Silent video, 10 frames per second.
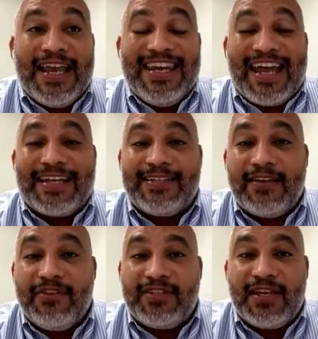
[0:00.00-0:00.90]

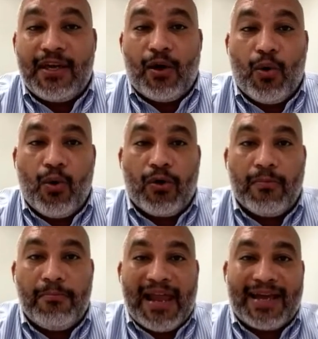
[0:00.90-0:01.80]
negativity or
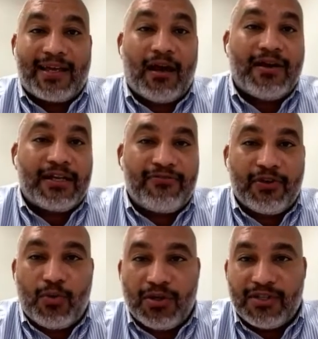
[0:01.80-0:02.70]
blackguarding, for
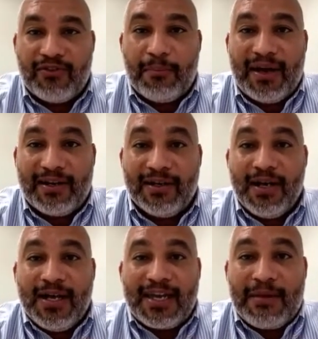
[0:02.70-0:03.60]
the want of a better
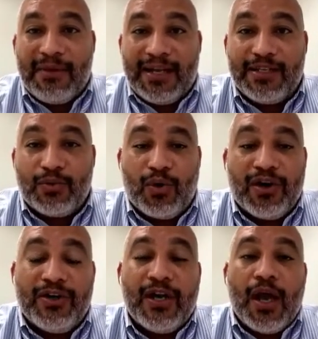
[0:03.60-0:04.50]
Caymanian
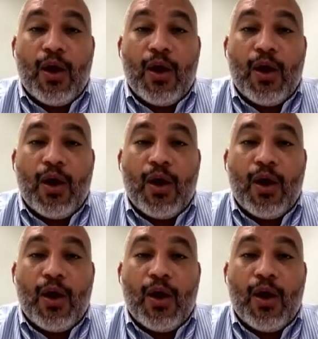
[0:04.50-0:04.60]
word,